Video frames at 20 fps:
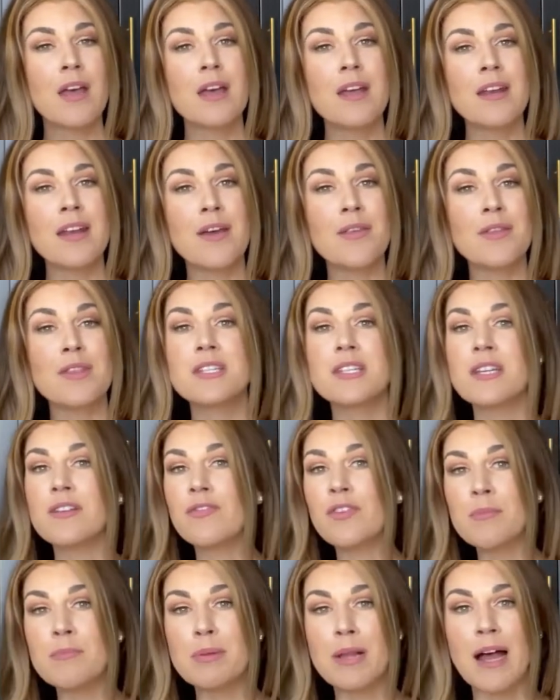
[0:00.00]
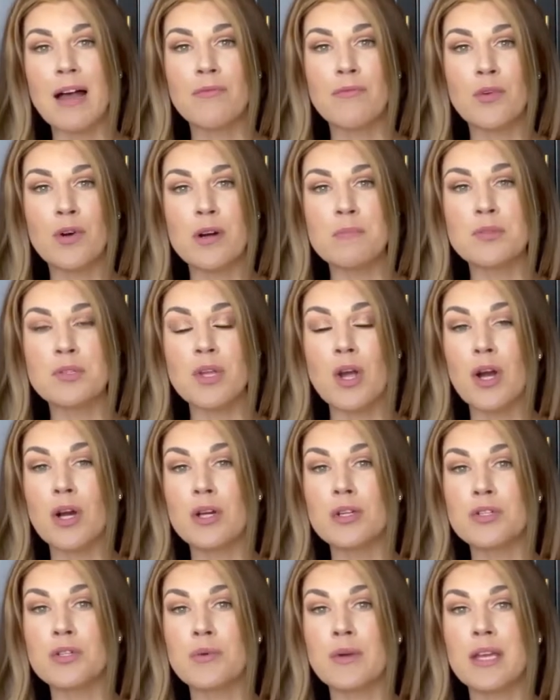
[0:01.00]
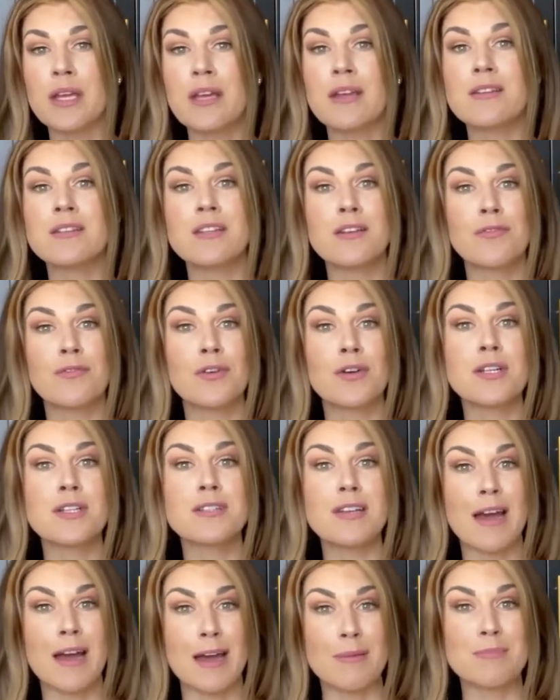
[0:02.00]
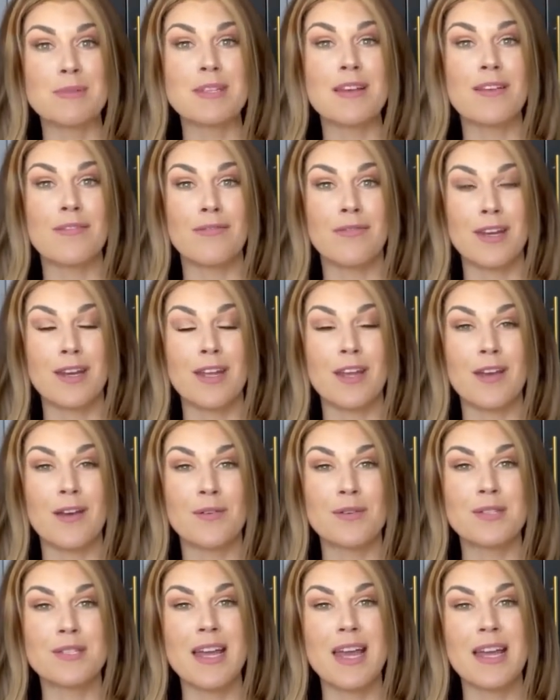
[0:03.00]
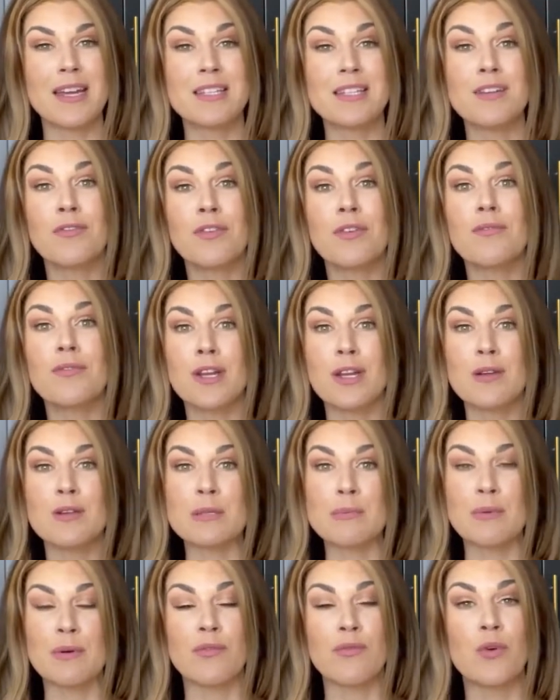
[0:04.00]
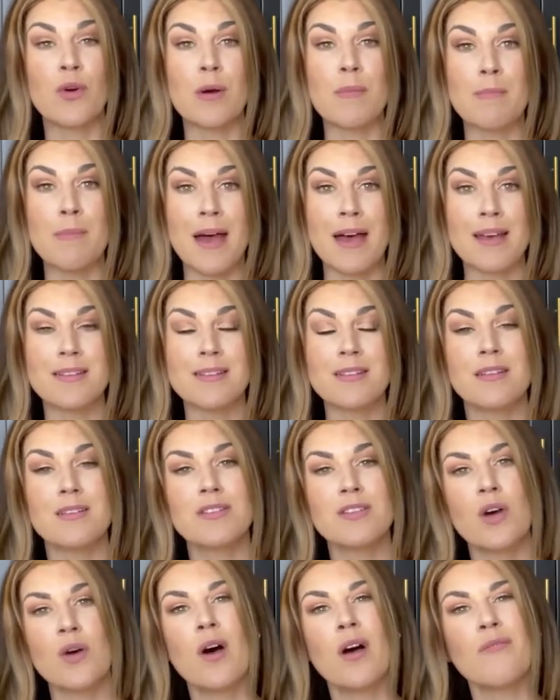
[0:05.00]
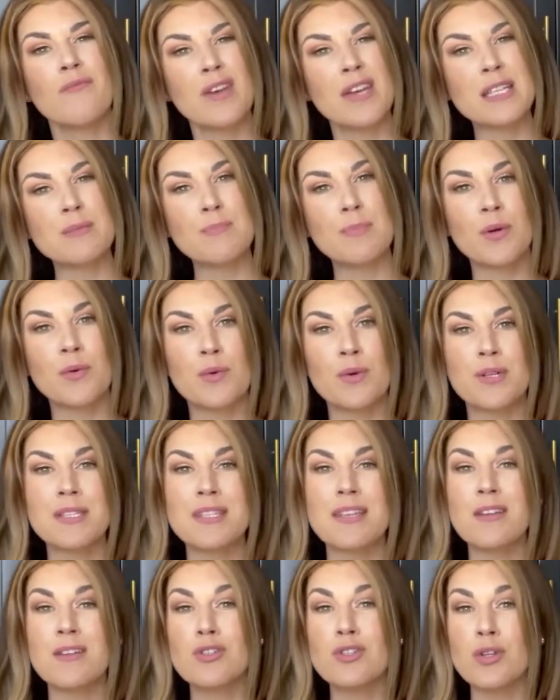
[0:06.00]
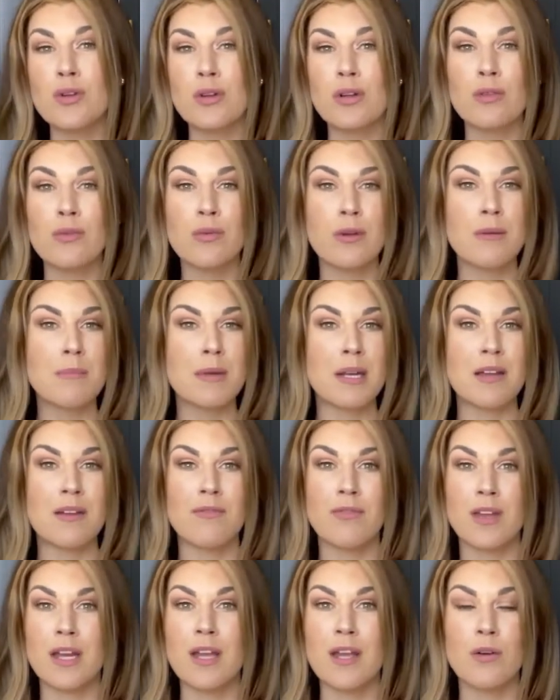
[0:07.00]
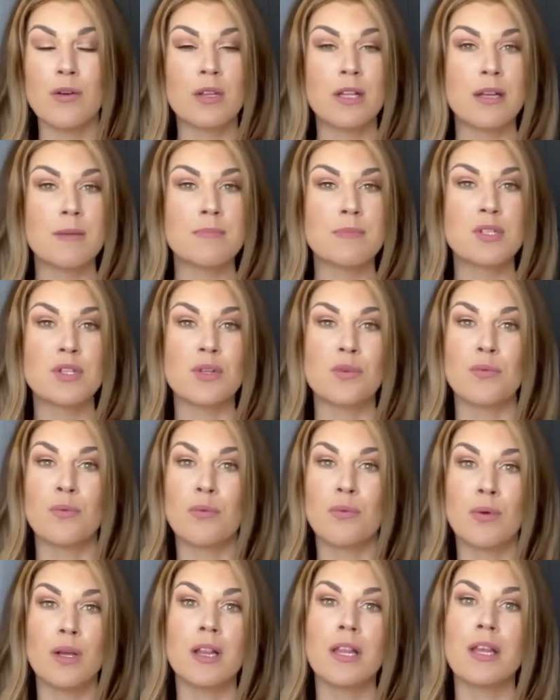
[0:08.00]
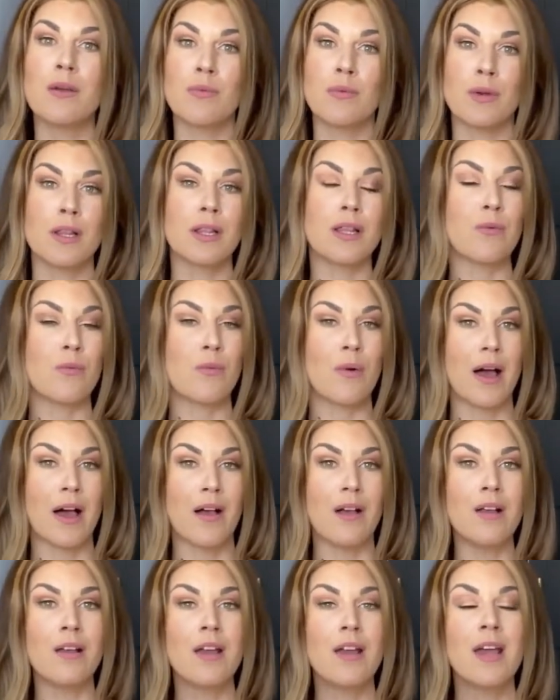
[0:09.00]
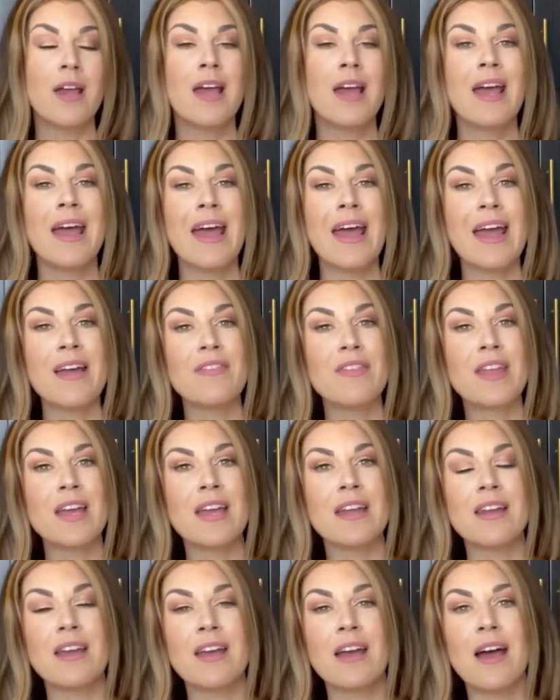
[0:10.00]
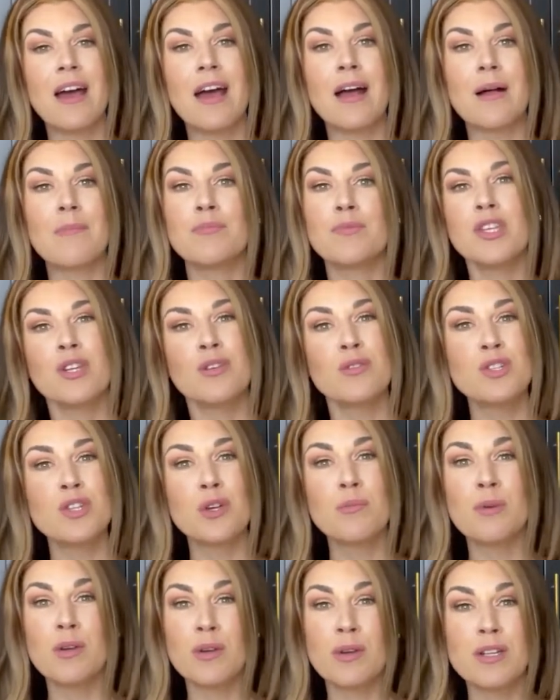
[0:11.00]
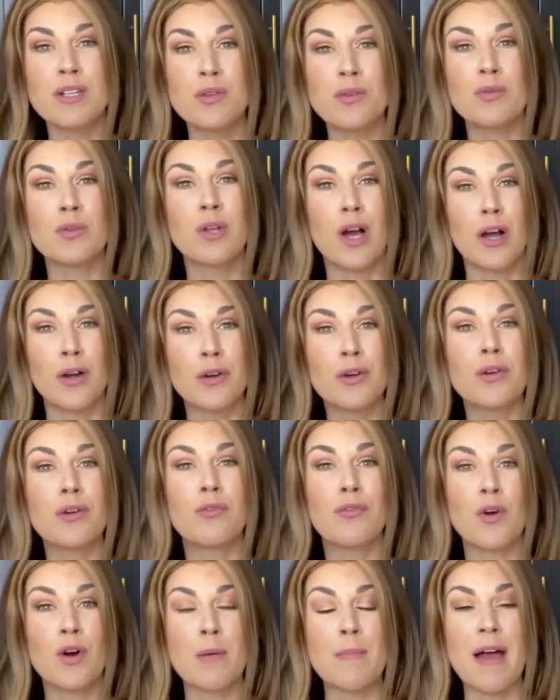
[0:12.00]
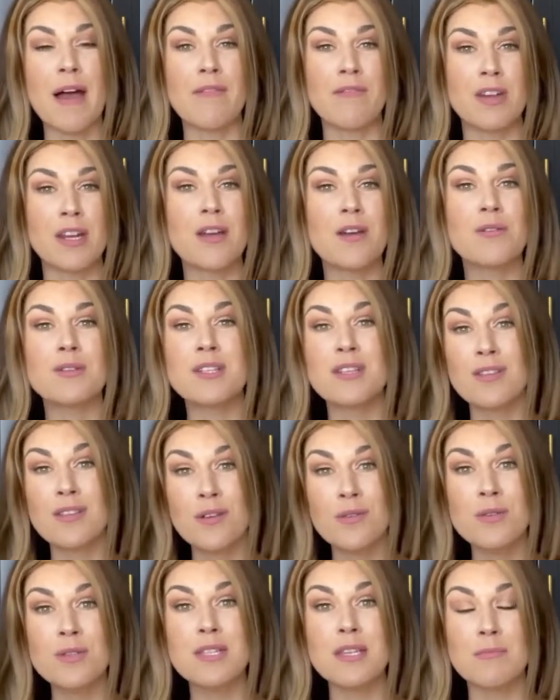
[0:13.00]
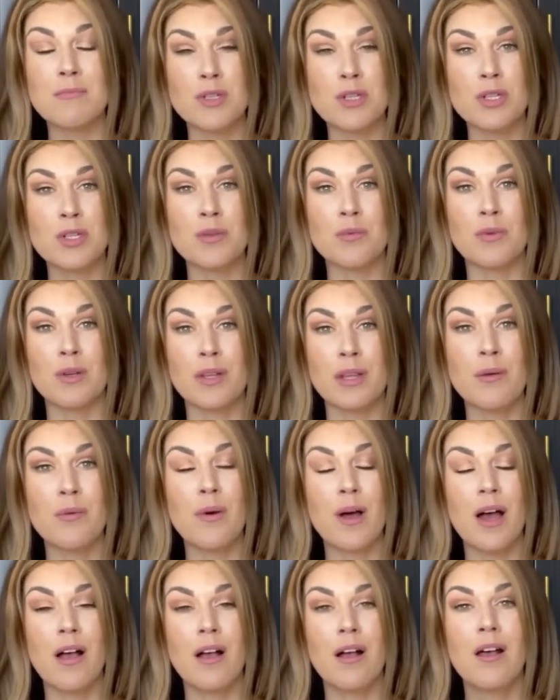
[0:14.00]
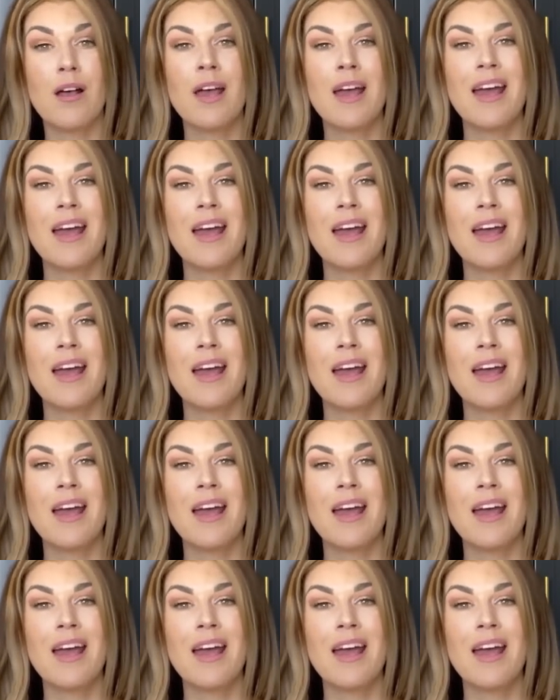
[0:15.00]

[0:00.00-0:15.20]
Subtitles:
Now, the different platforms are doing different types of videos, and different videos perform best. So on Facebook, we're seeing 2 to 3 minute video clips do really, really well. And then YouTube, you can do longer format videos, and those seem to do really well.